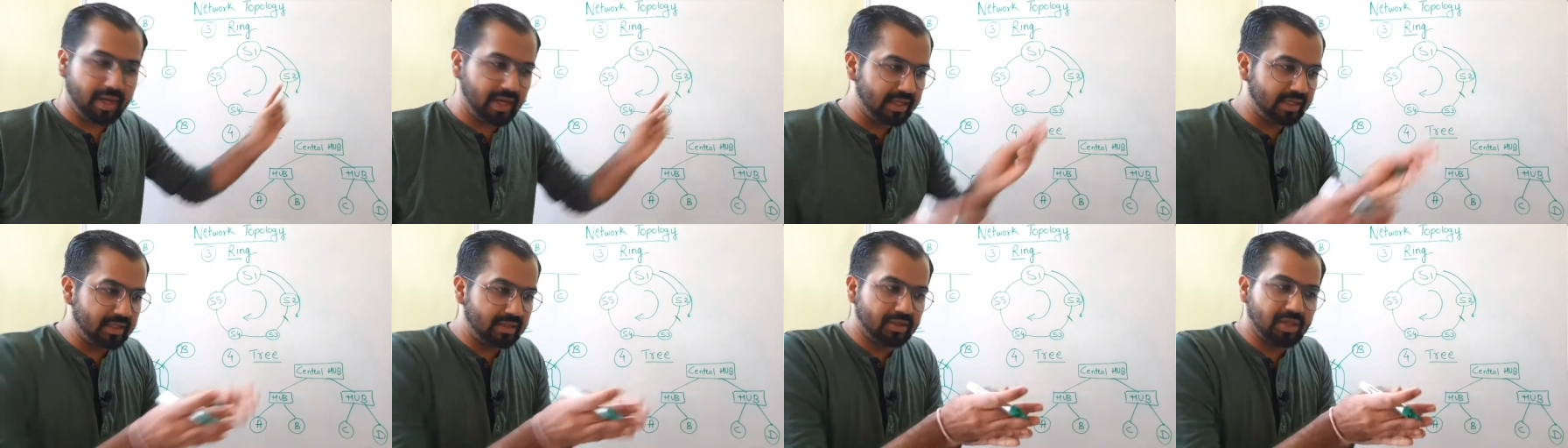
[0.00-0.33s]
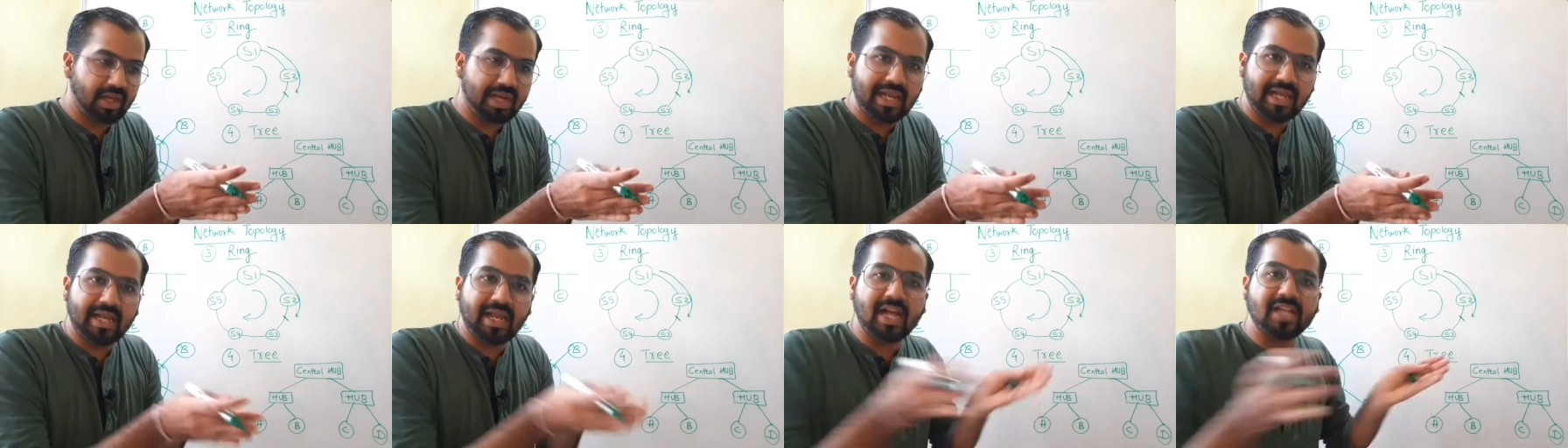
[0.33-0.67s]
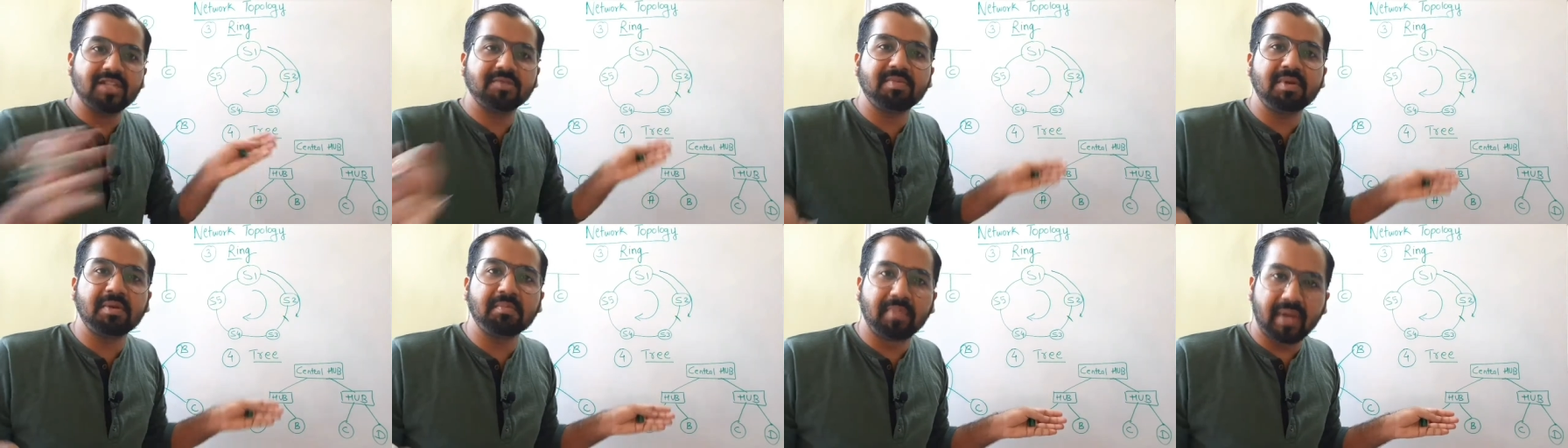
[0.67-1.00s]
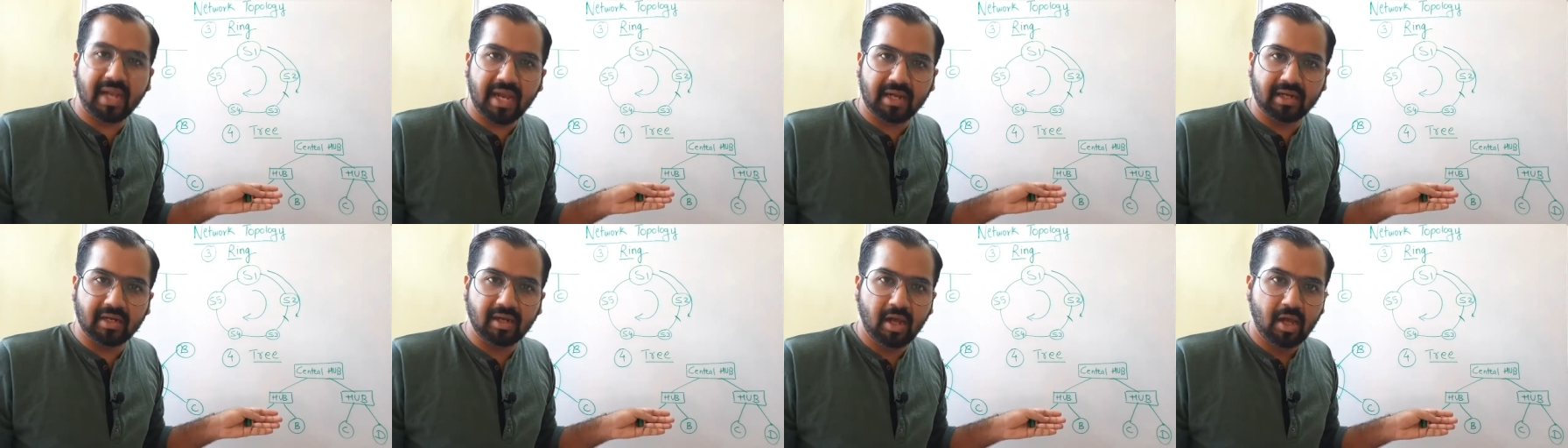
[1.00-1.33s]
okay, the link has been
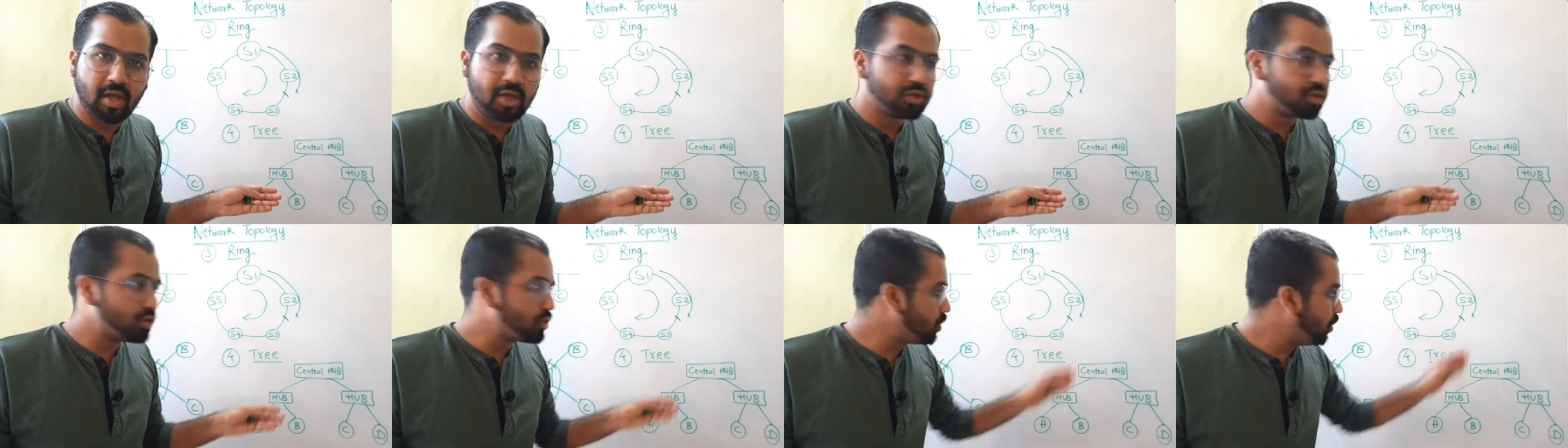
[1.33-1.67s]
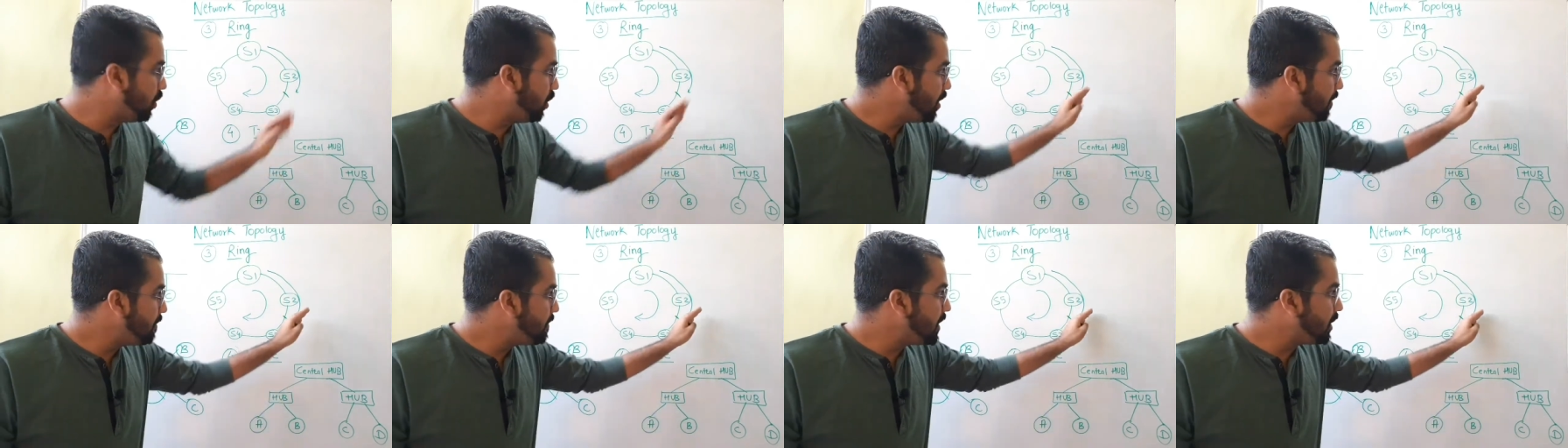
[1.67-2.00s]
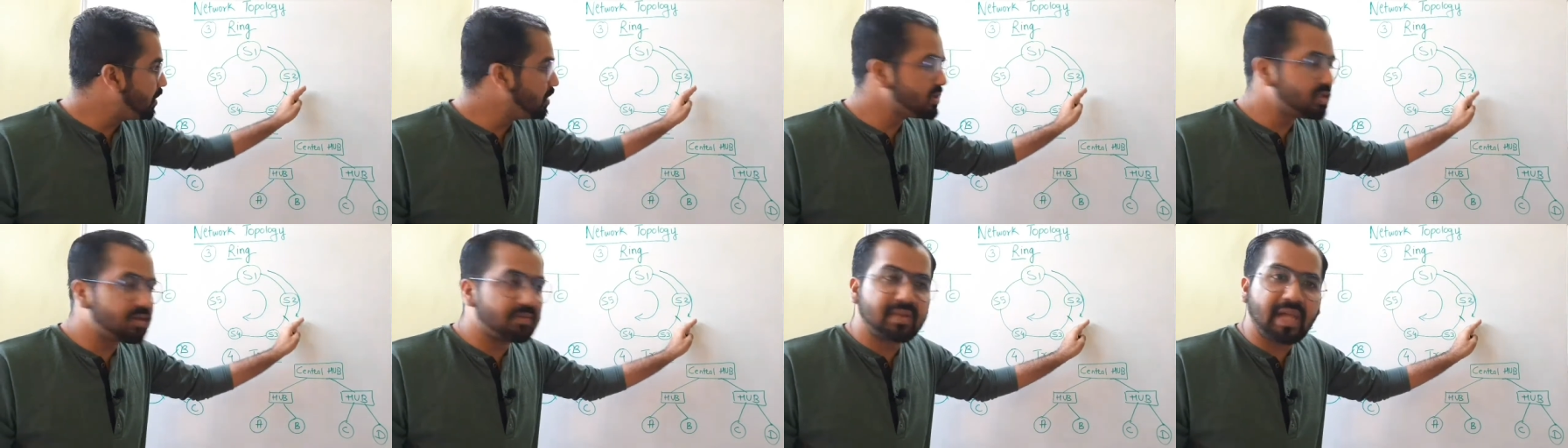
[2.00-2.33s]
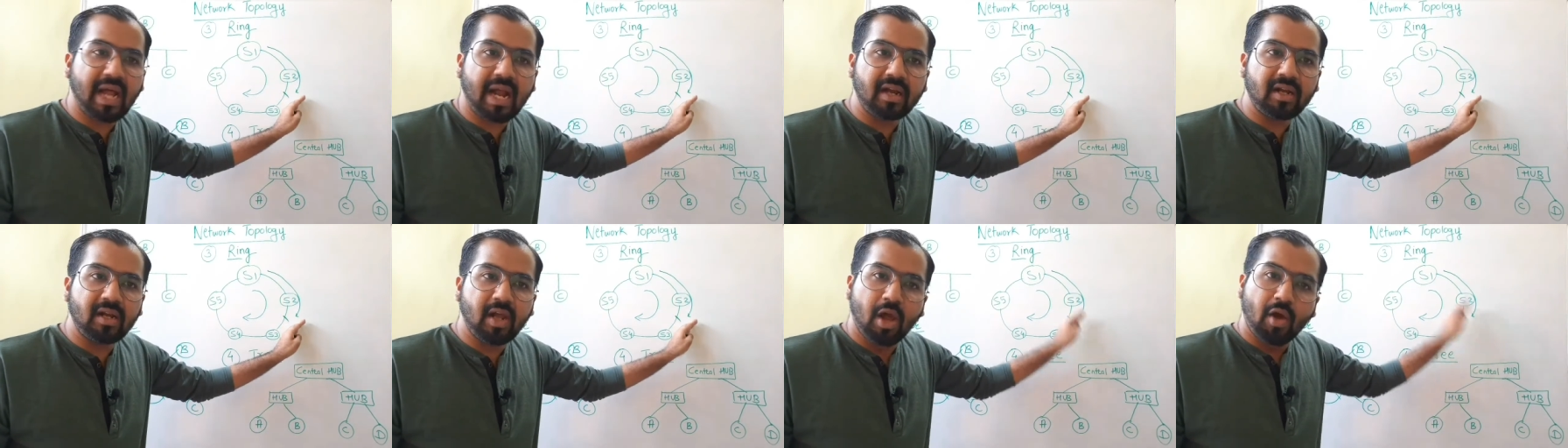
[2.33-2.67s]
breaked. So because
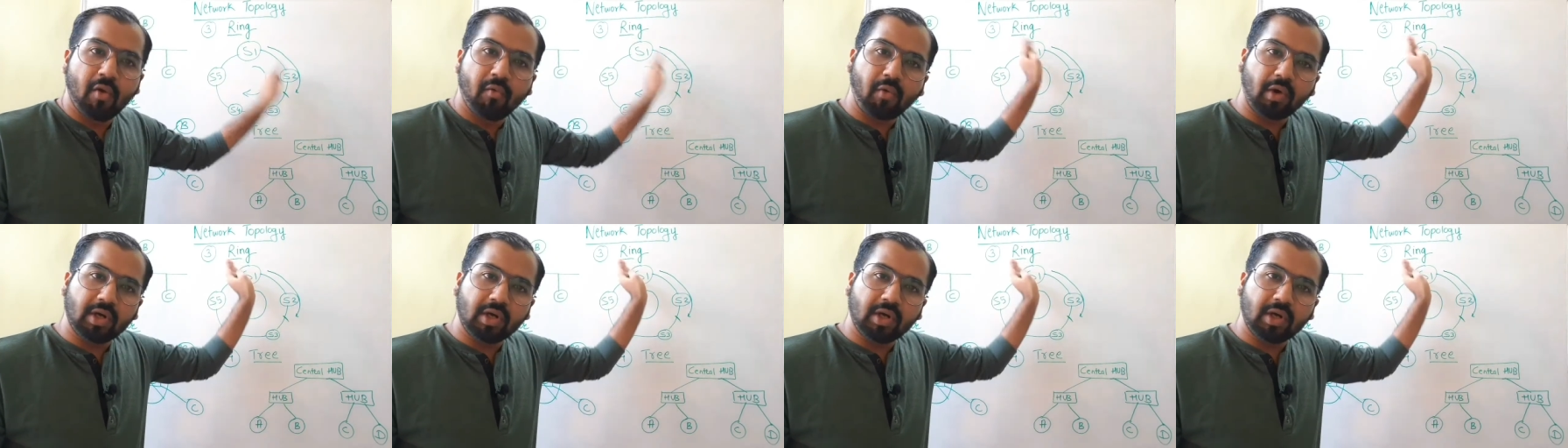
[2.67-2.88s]
of that,